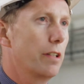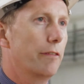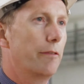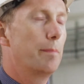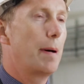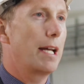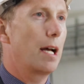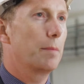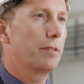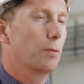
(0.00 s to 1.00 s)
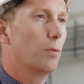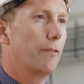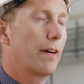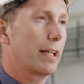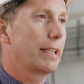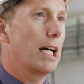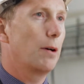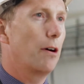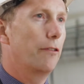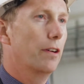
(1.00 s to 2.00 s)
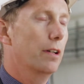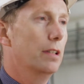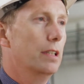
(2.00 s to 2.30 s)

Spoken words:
of Payapps and what that can now offer,